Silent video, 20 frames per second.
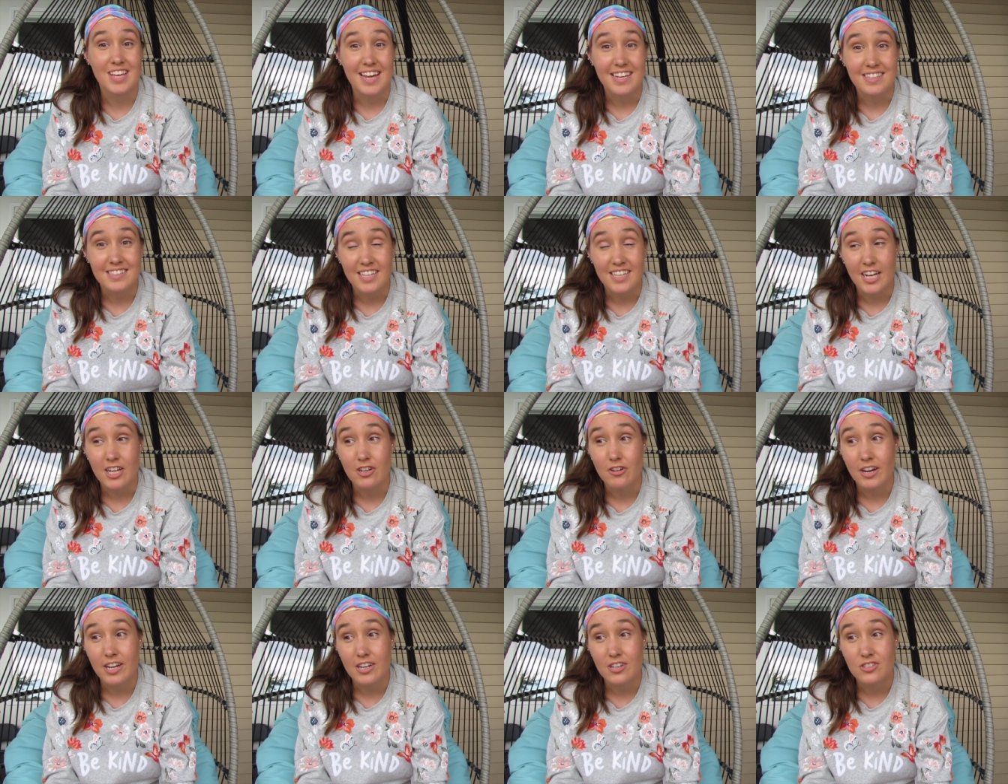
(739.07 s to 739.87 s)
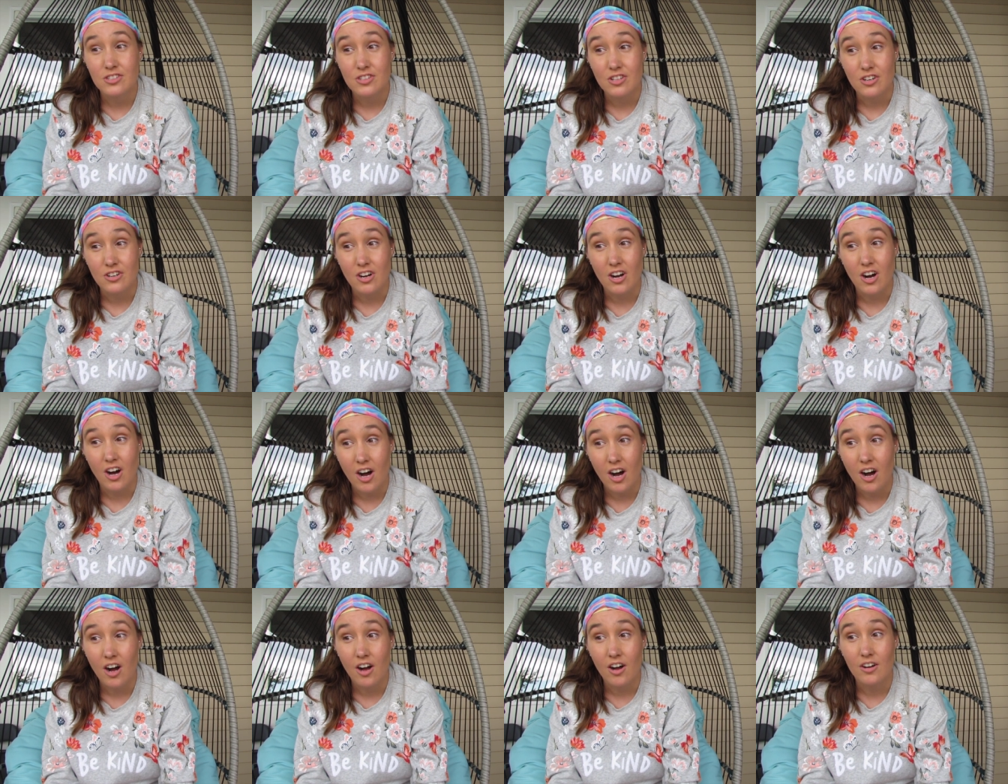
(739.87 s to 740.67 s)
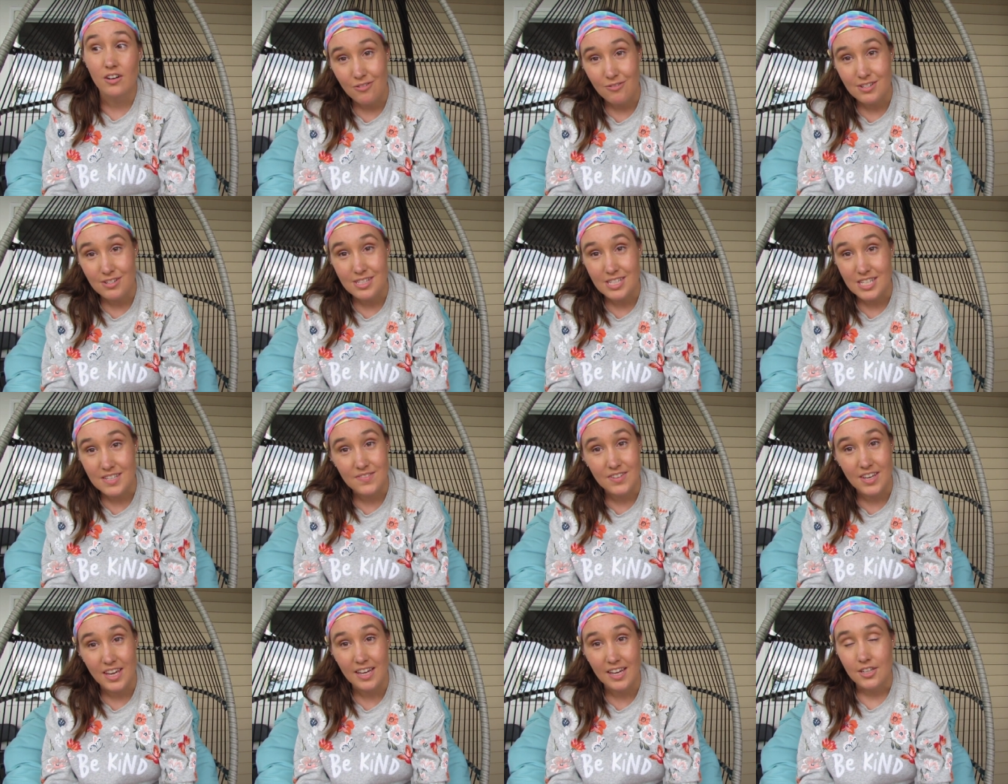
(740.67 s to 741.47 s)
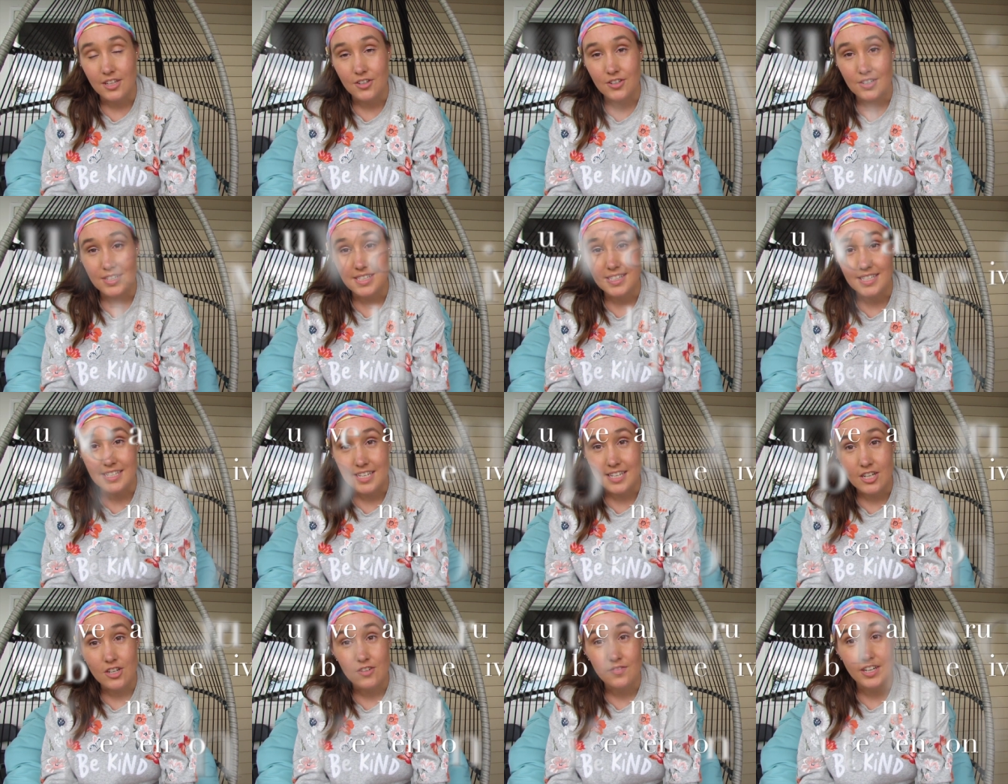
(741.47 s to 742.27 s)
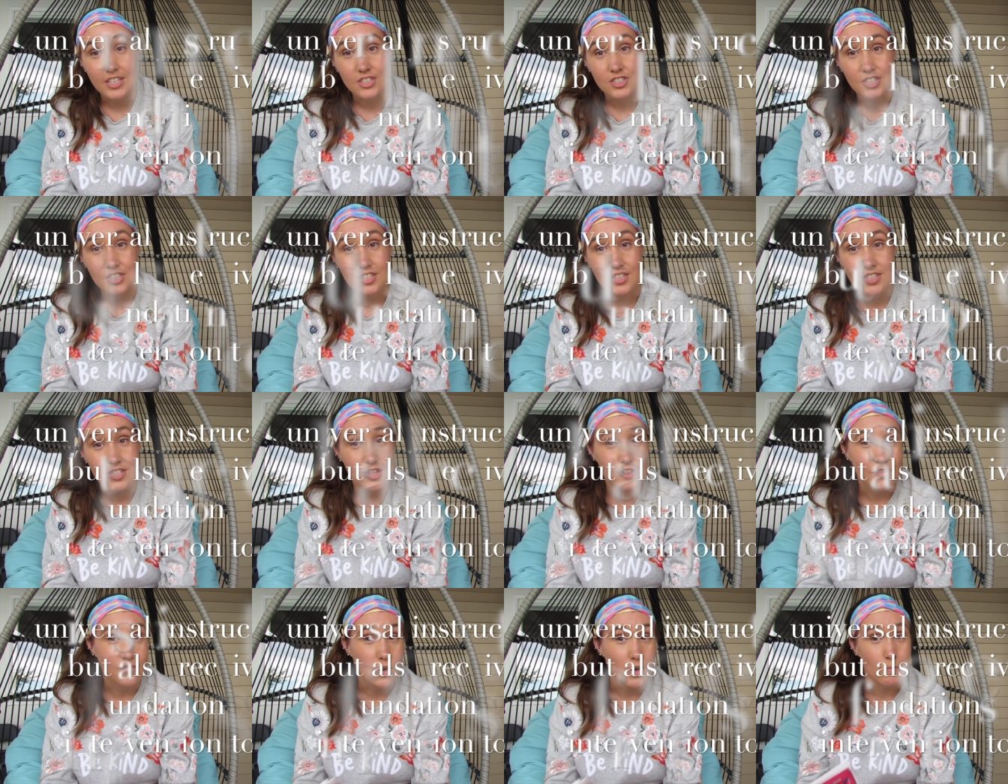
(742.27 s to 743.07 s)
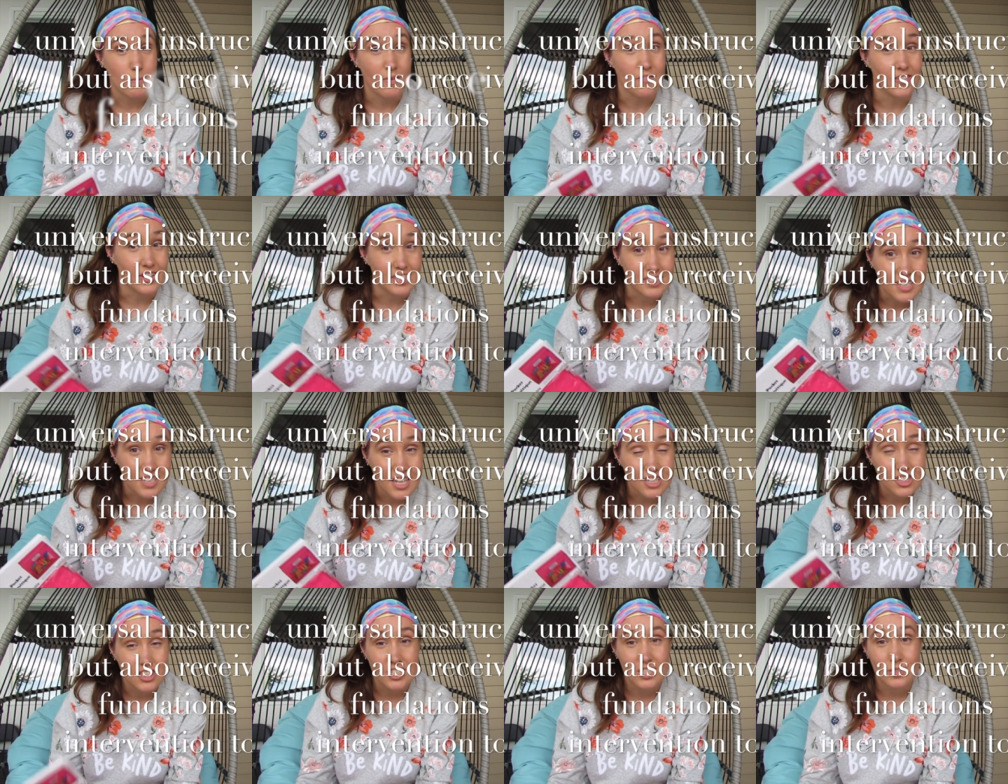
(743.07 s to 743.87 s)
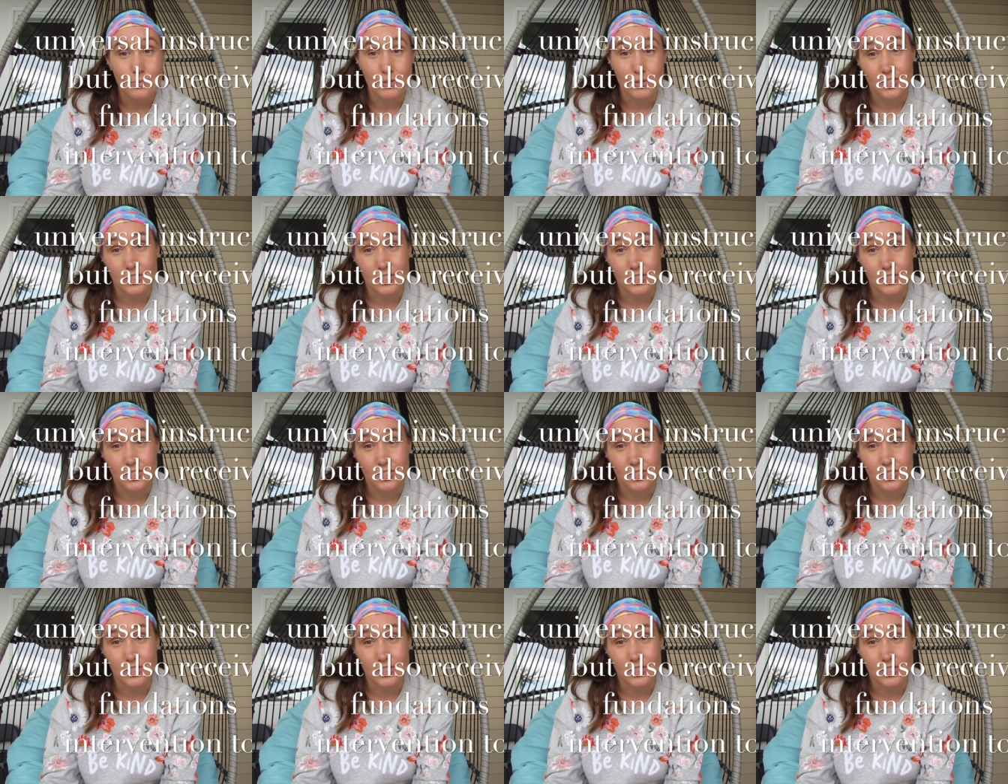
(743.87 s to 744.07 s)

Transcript: and second graders that are all receiving literacy interventions in the form of foundations,